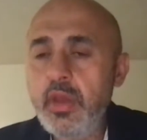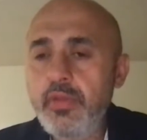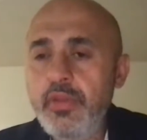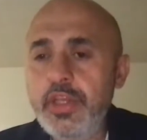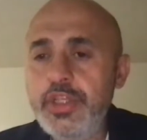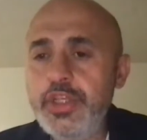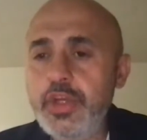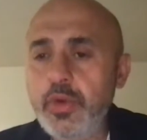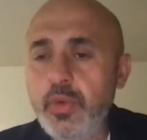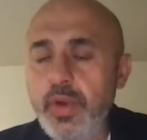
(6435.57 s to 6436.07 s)

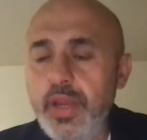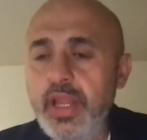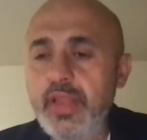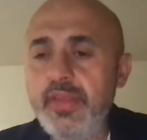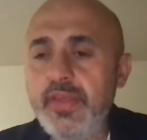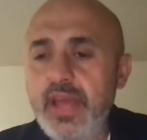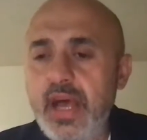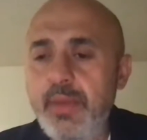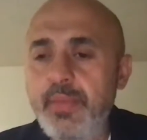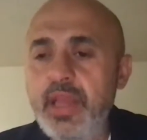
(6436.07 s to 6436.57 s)
Did you
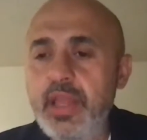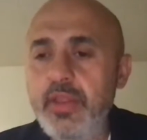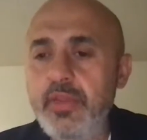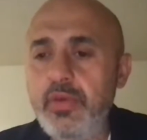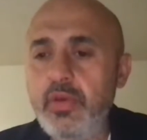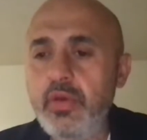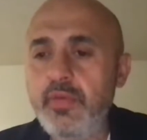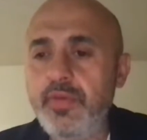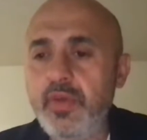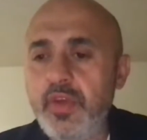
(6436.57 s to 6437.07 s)
read Psalm
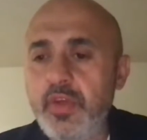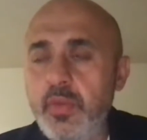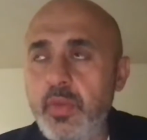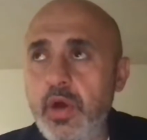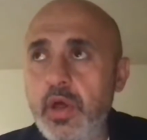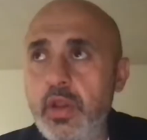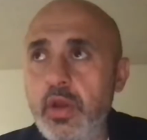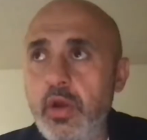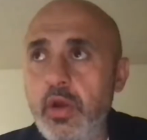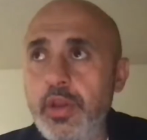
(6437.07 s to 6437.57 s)
82, verse
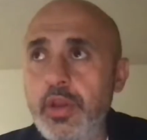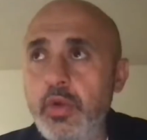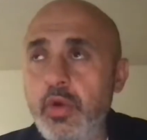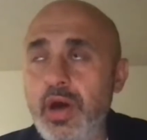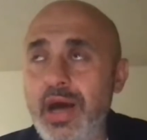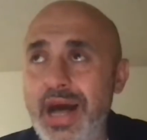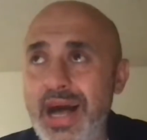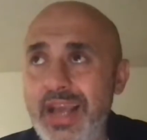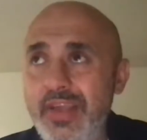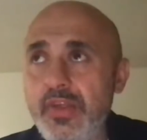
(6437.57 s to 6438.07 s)
1? Are
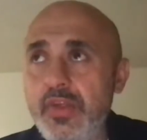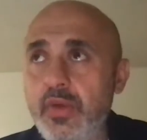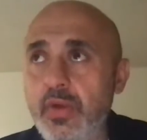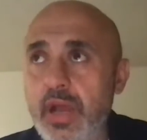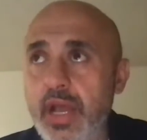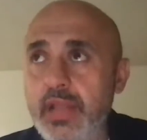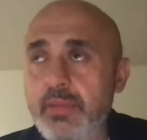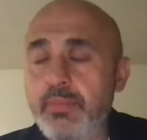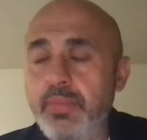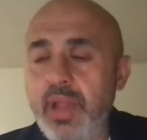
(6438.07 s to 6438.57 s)
you a
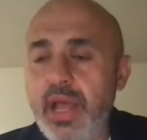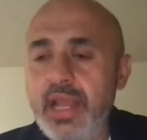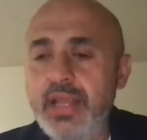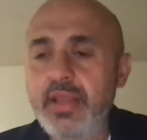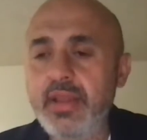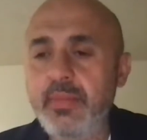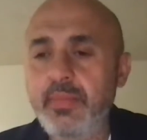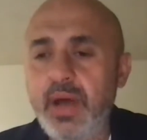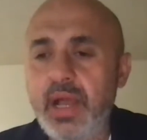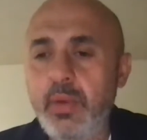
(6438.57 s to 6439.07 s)
Heiserite
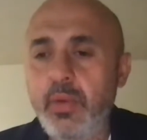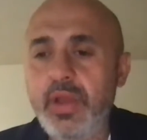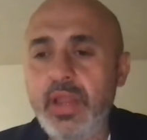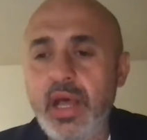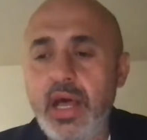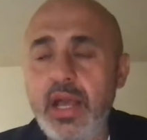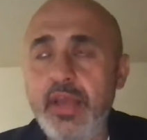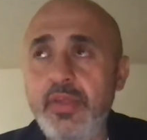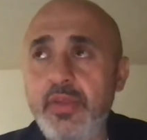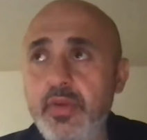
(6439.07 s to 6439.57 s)
blinded by what
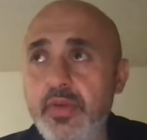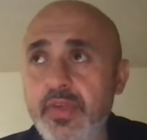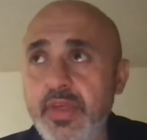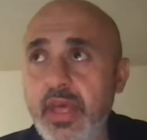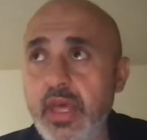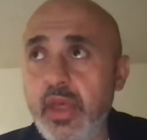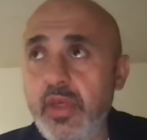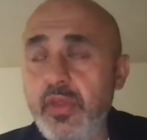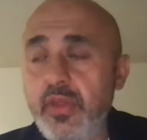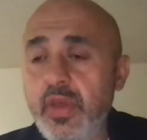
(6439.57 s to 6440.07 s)
Heiser
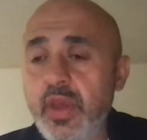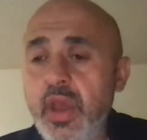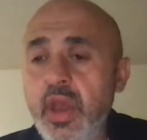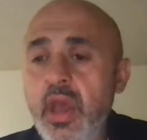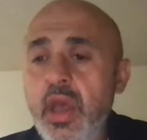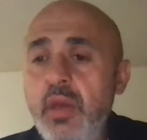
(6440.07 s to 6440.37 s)
says?